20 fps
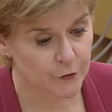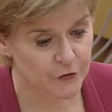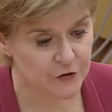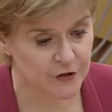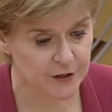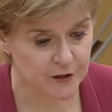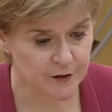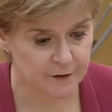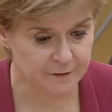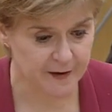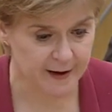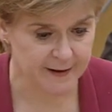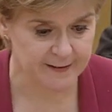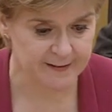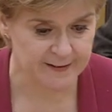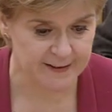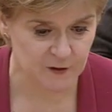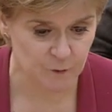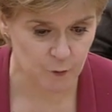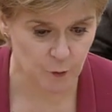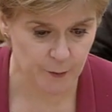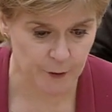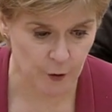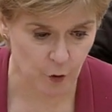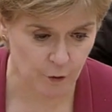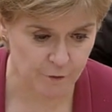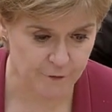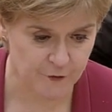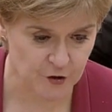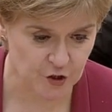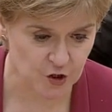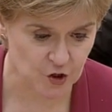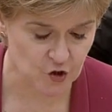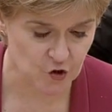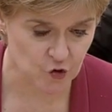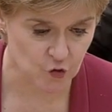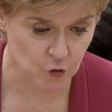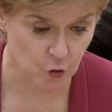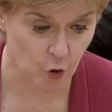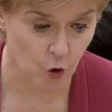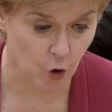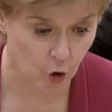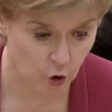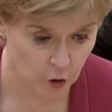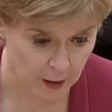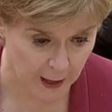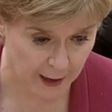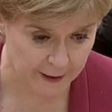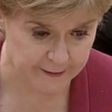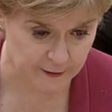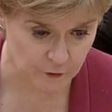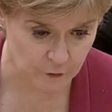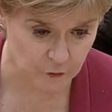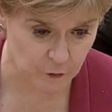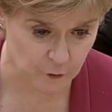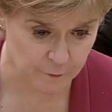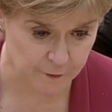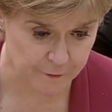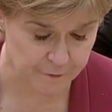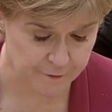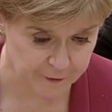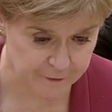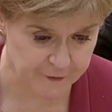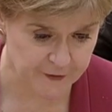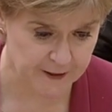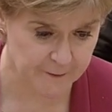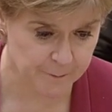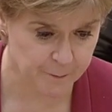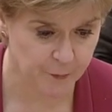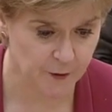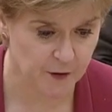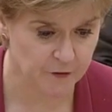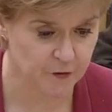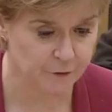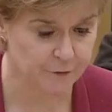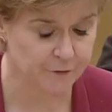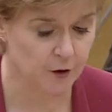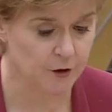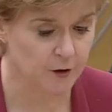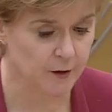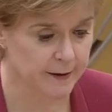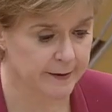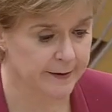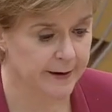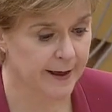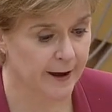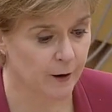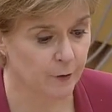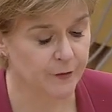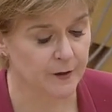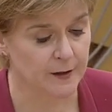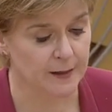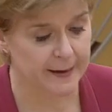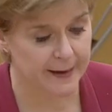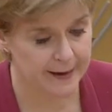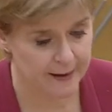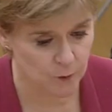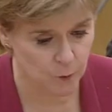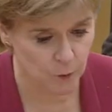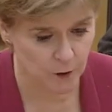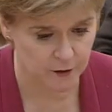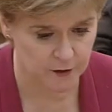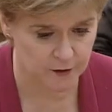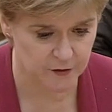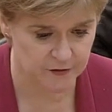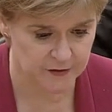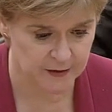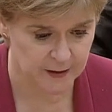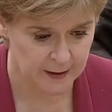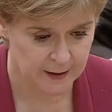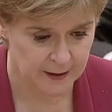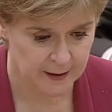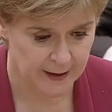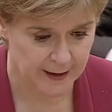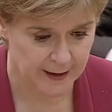Booster vaccines will be offered to all adults over 50, to frontline health and care workers,